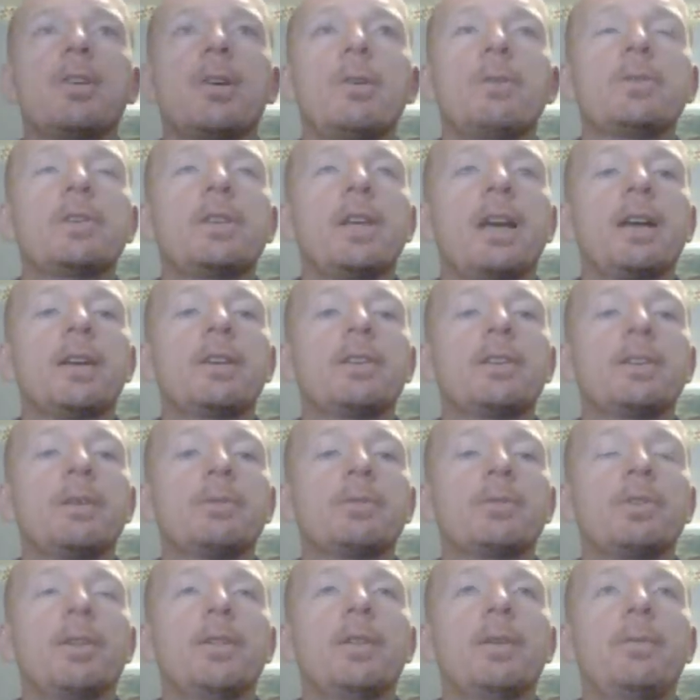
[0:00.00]
2 seconds, it
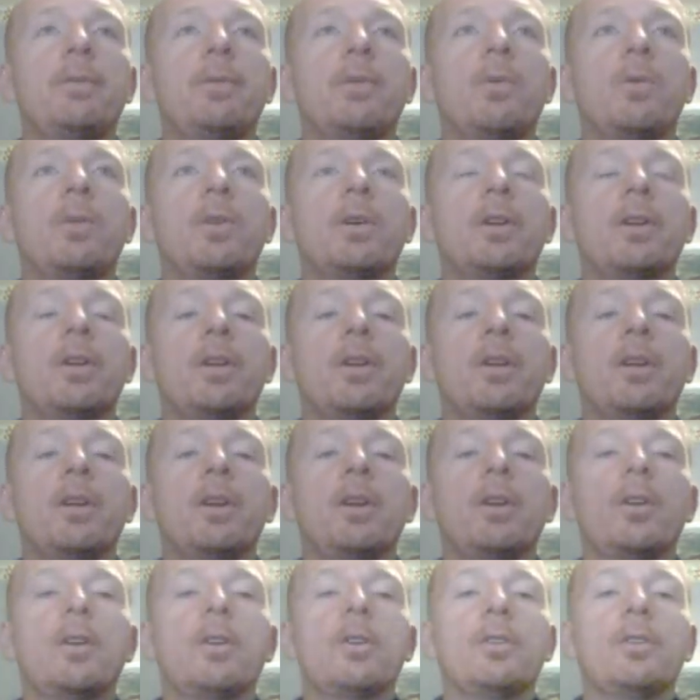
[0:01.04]
was on the phone.
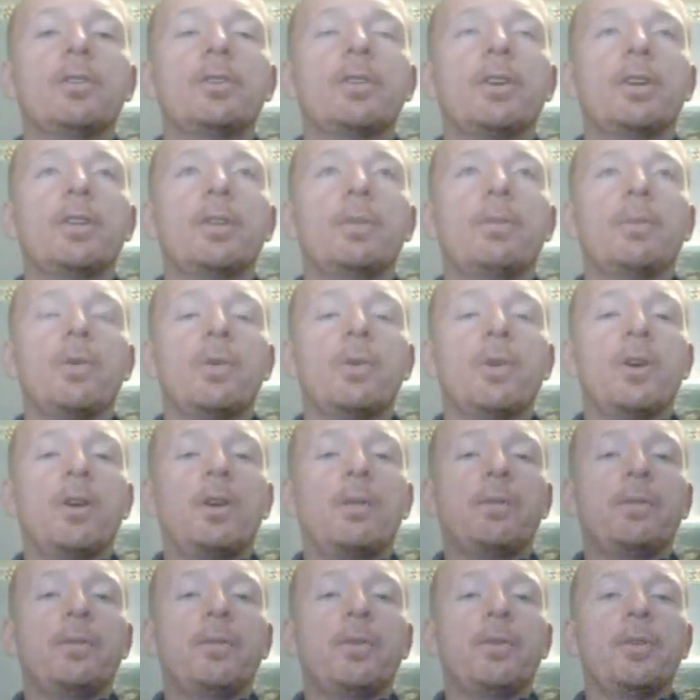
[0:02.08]
Turned the phone
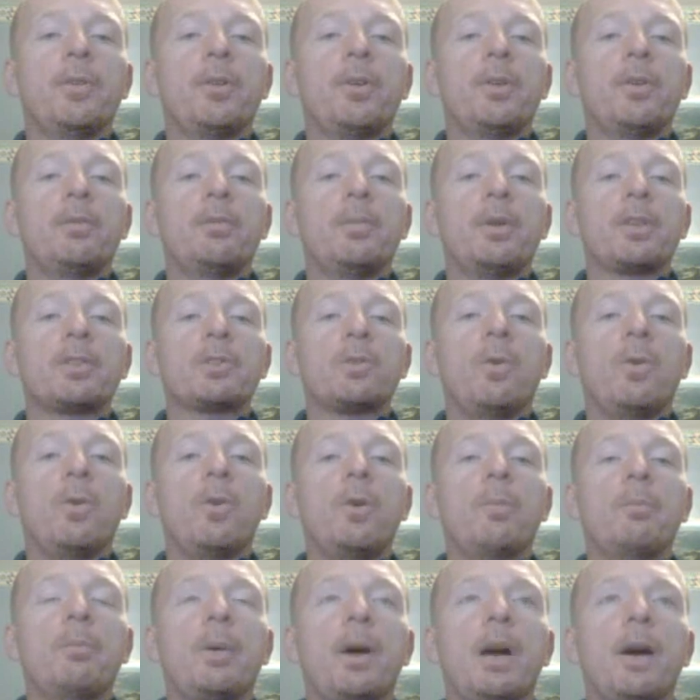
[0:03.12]
off, pressed
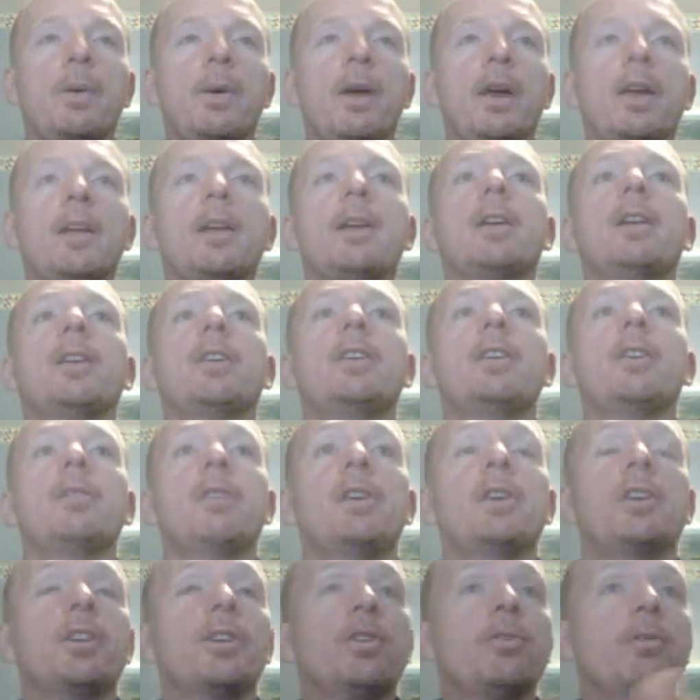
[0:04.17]
home, power, you're
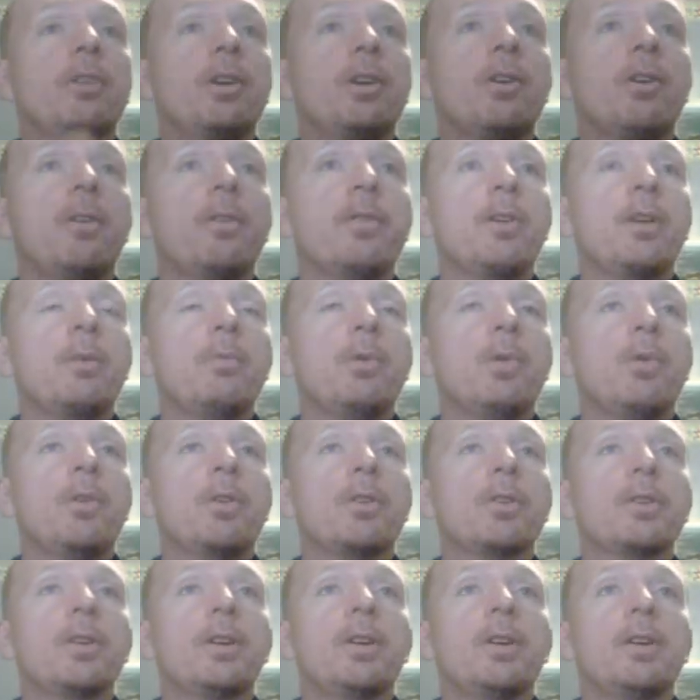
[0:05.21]
into your recovery
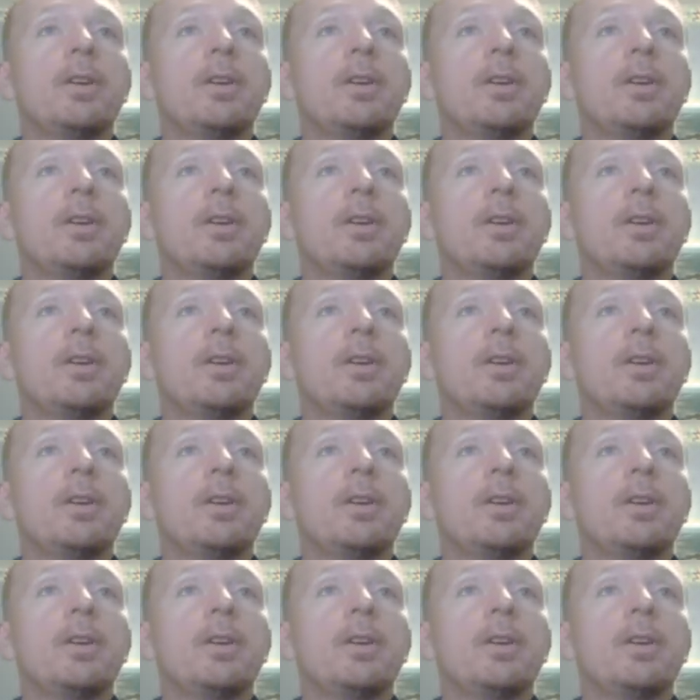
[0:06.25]
mode.